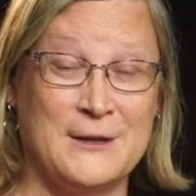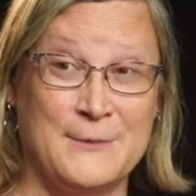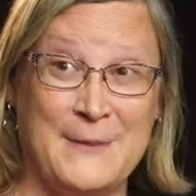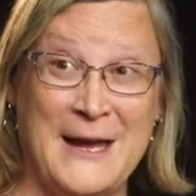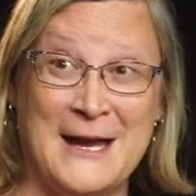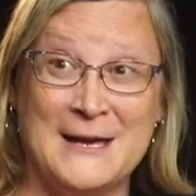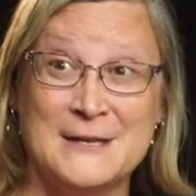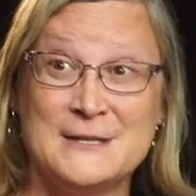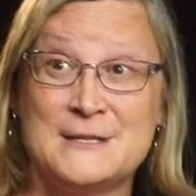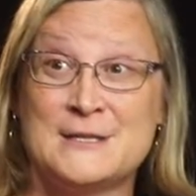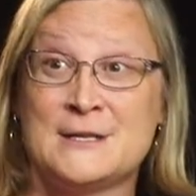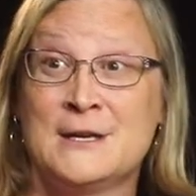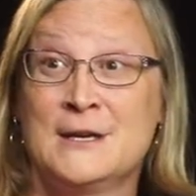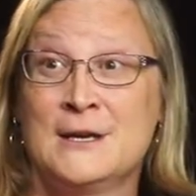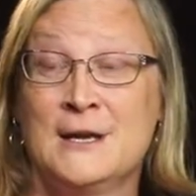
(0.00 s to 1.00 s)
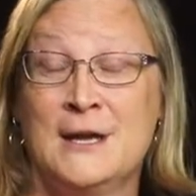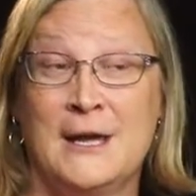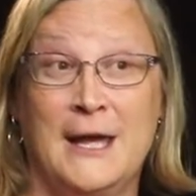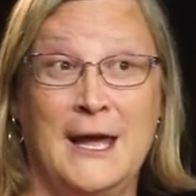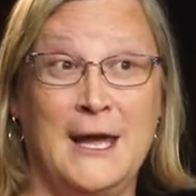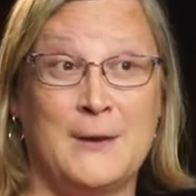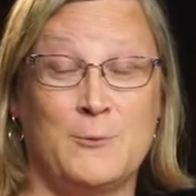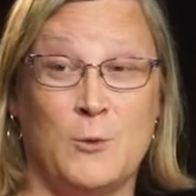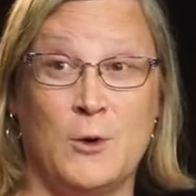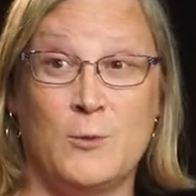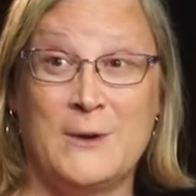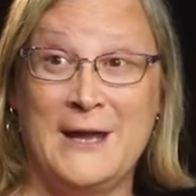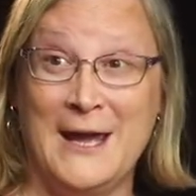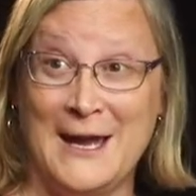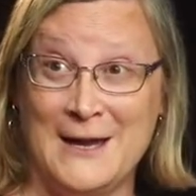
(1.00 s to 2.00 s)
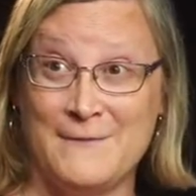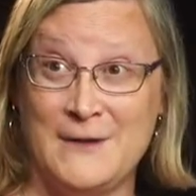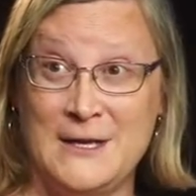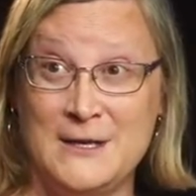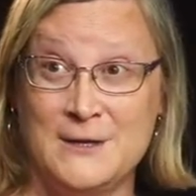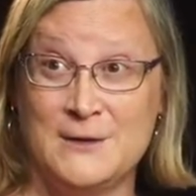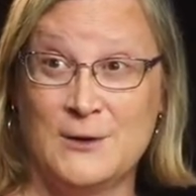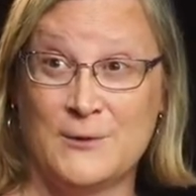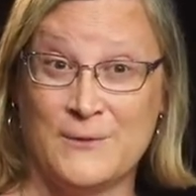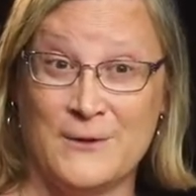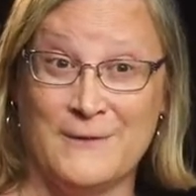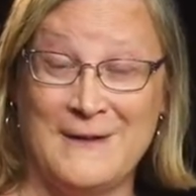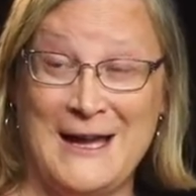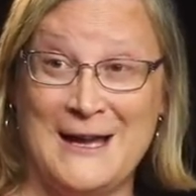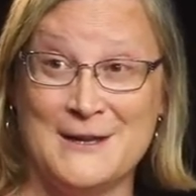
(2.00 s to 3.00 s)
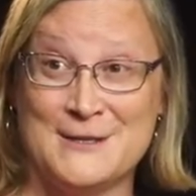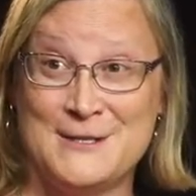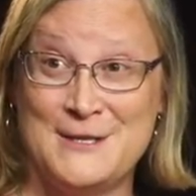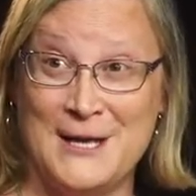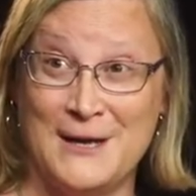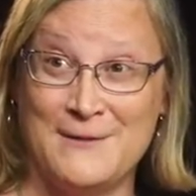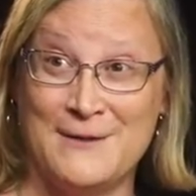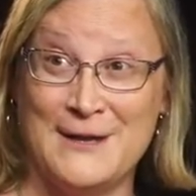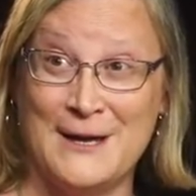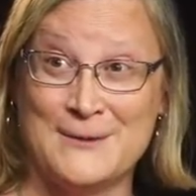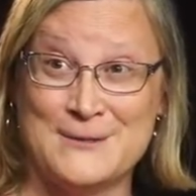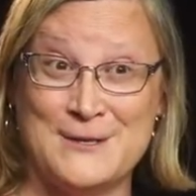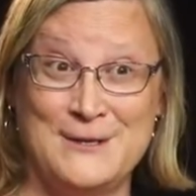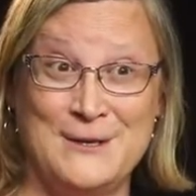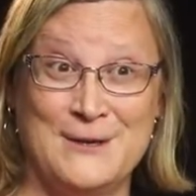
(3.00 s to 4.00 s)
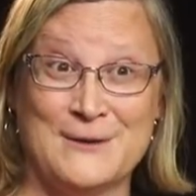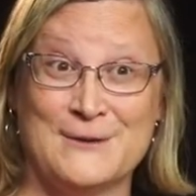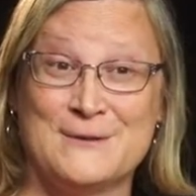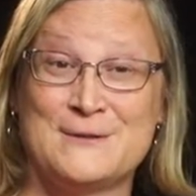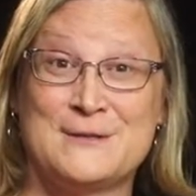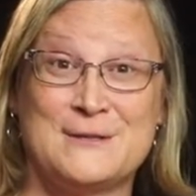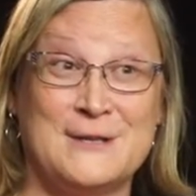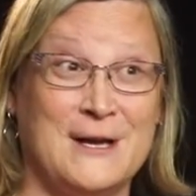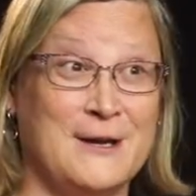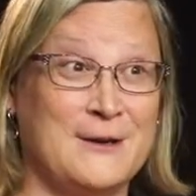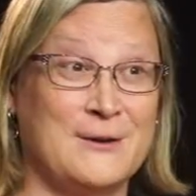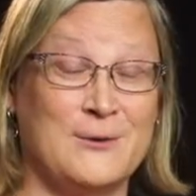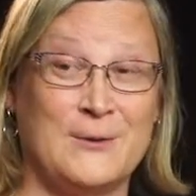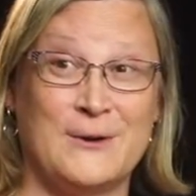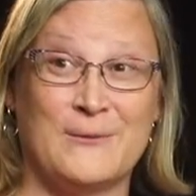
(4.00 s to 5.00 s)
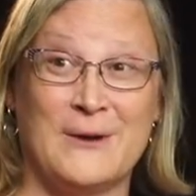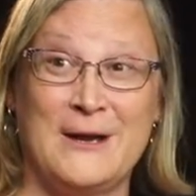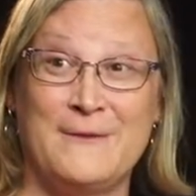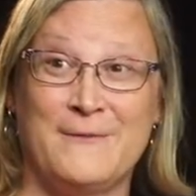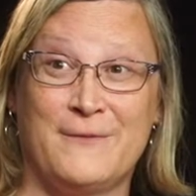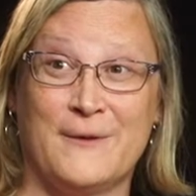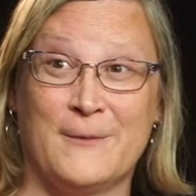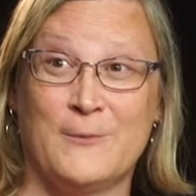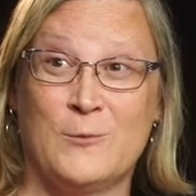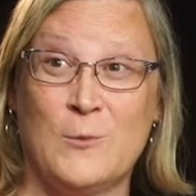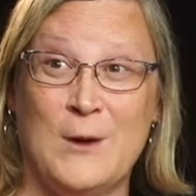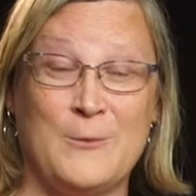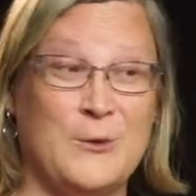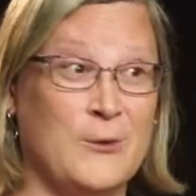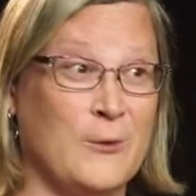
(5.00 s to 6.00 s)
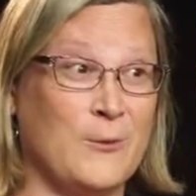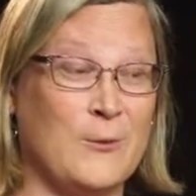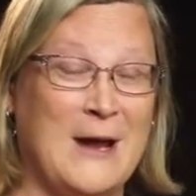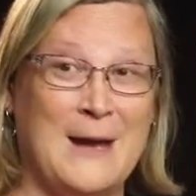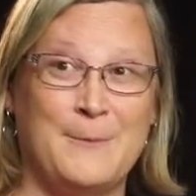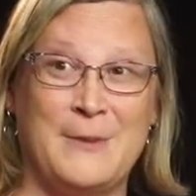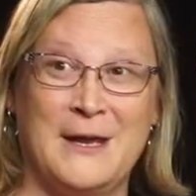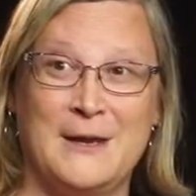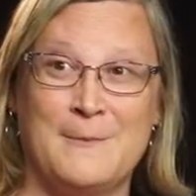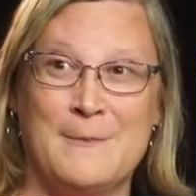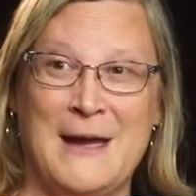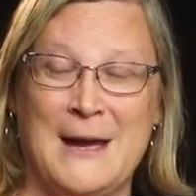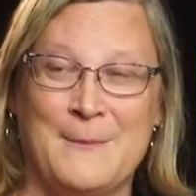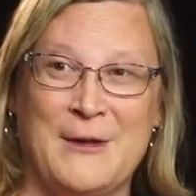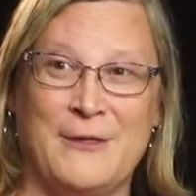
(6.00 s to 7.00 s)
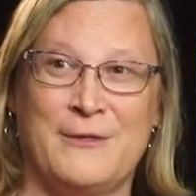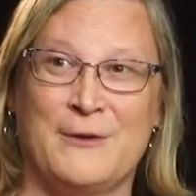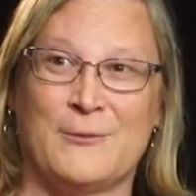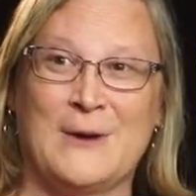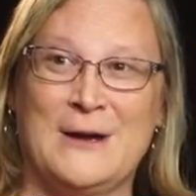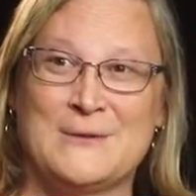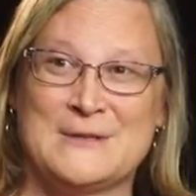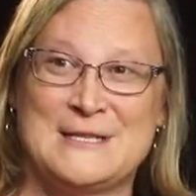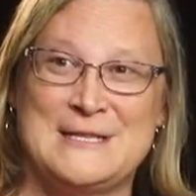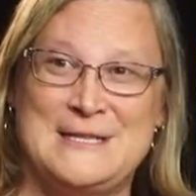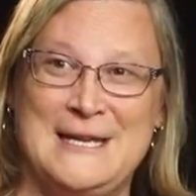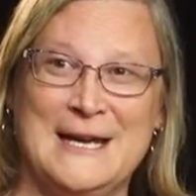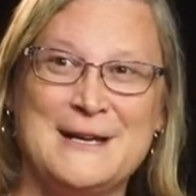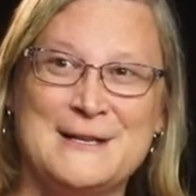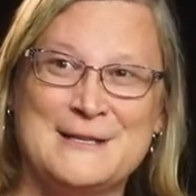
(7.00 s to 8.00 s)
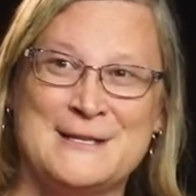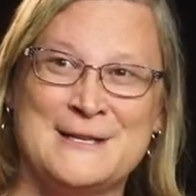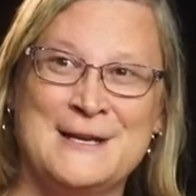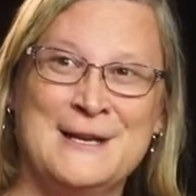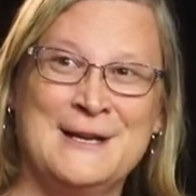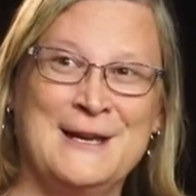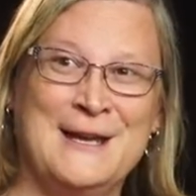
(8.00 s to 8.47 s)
at the past and what we have eaten over the last 10,000 years, going right from when we were wrapping mammoth around sticks